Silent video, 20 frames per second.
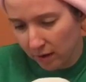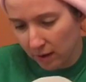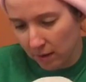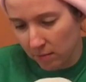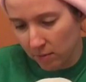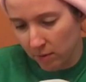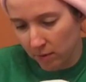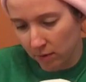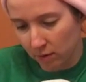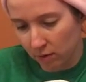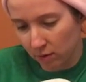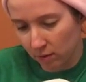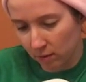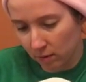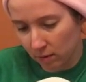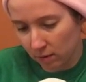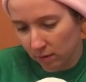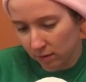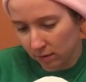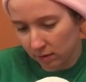Okay, I'm doing 2
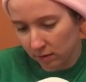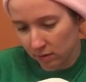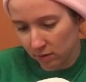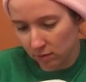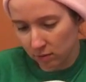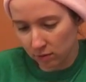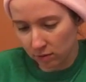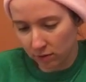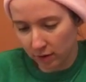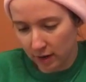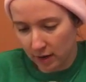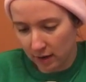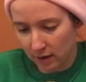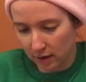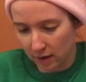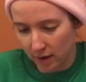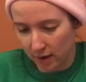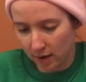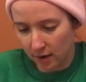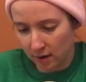little scissor rolls right
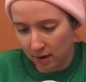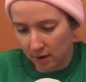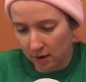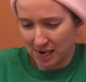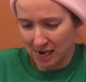here.